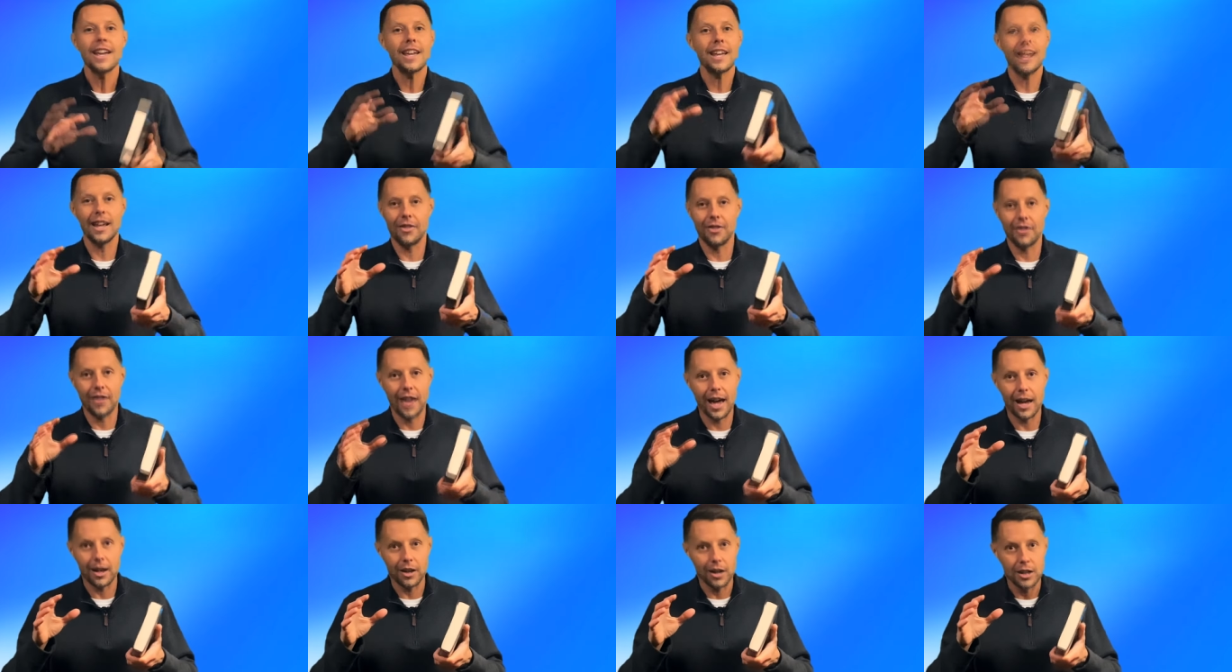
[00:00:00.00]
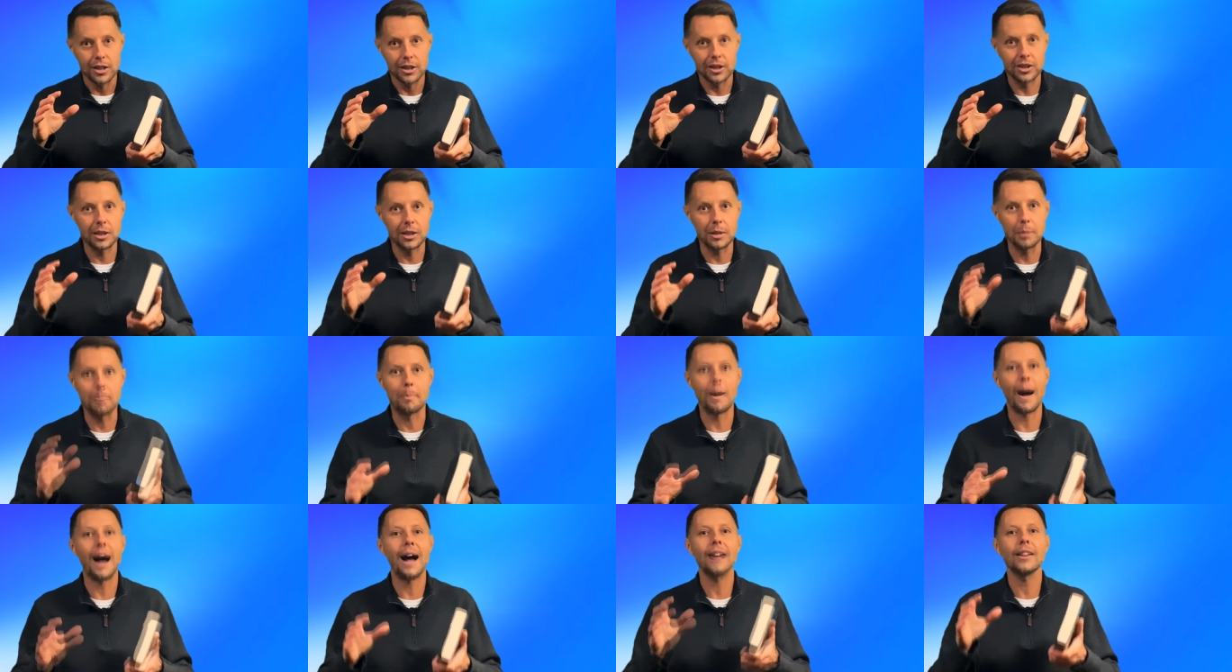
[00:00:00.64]
in that
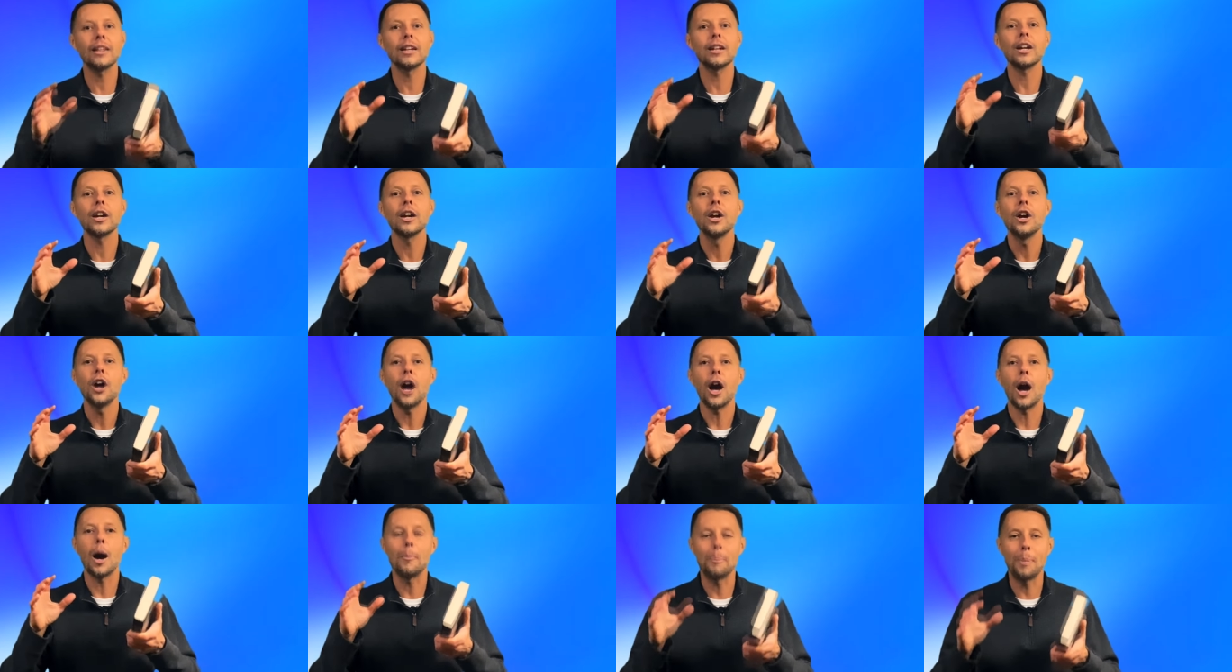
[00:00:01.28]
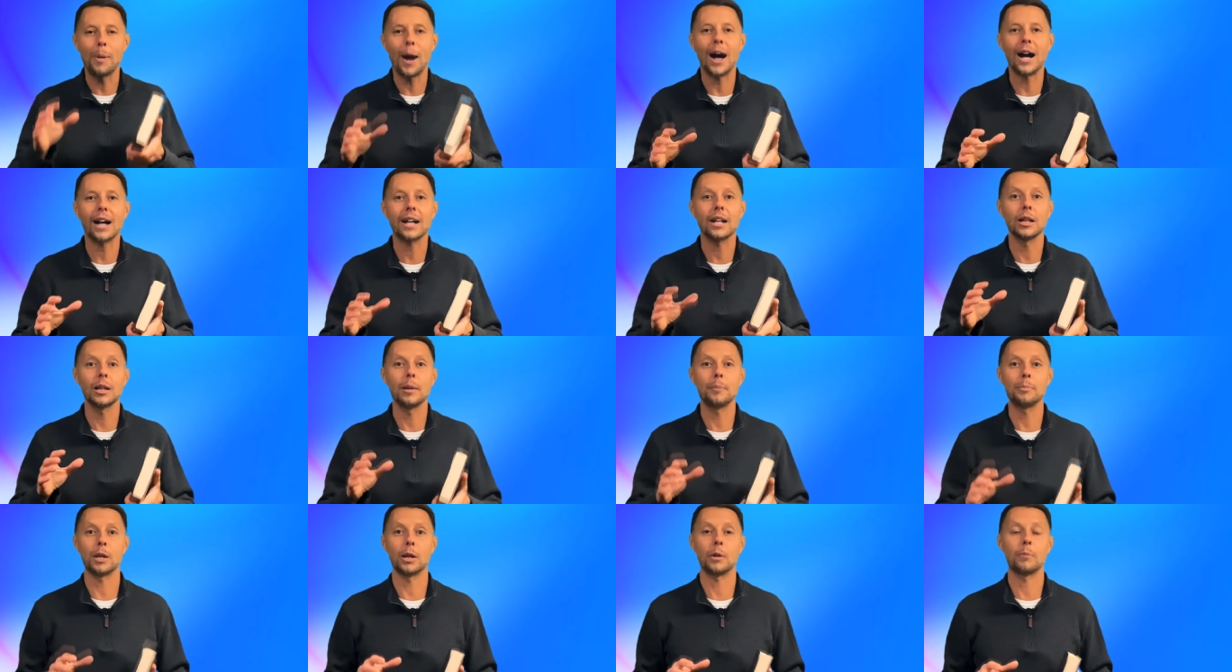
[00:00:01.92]
symbolic
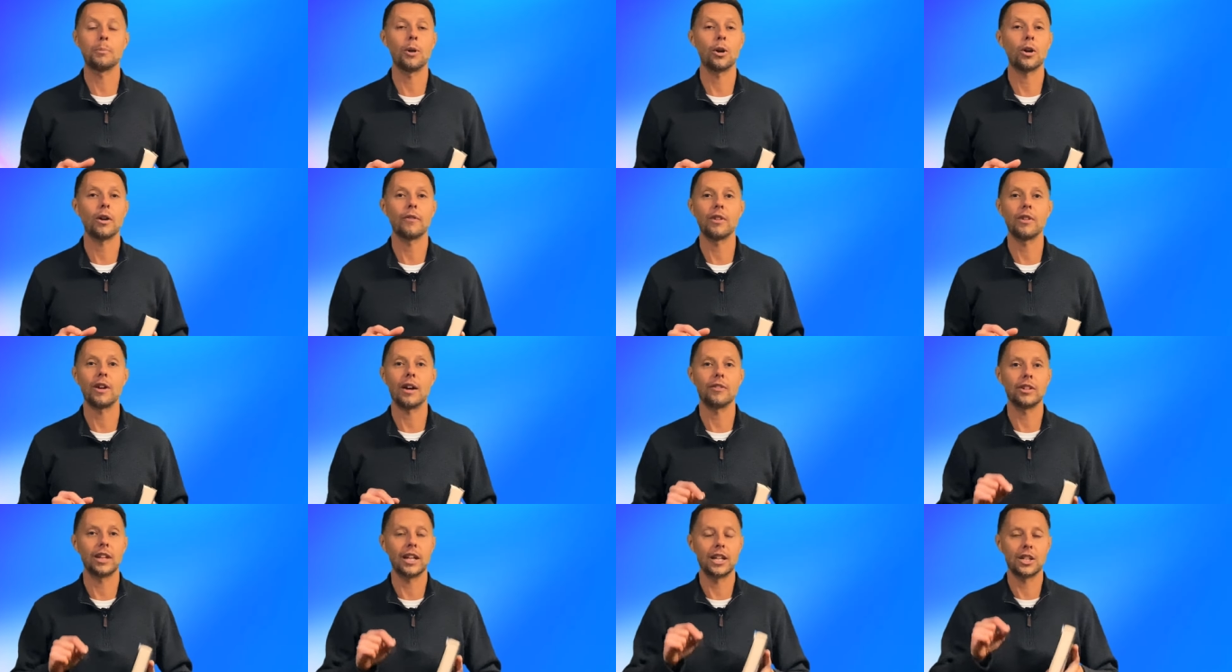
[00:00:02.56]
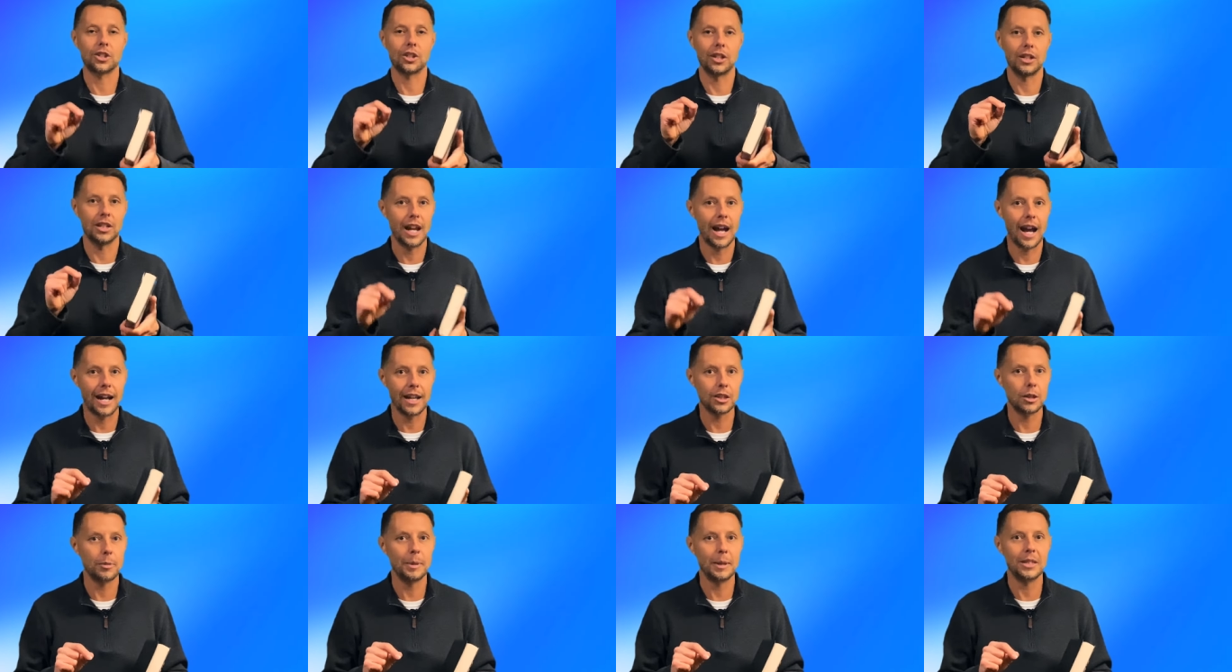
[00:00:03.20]
apocalyptic book of Revelation,
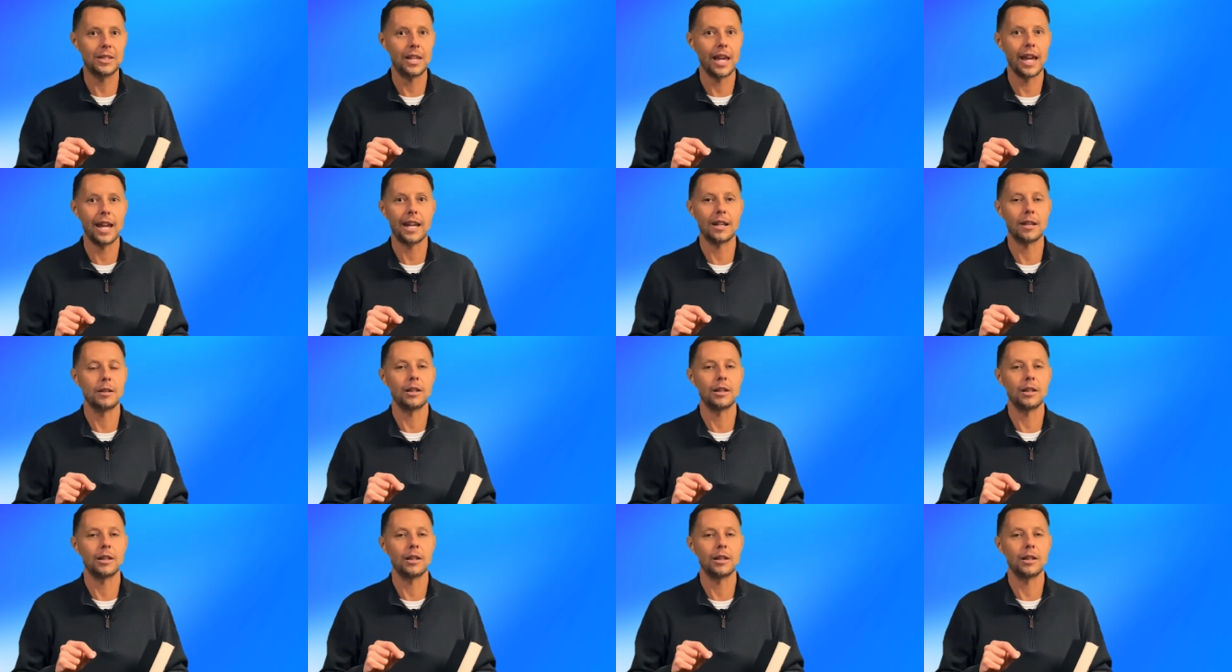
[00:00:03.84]
not to be taken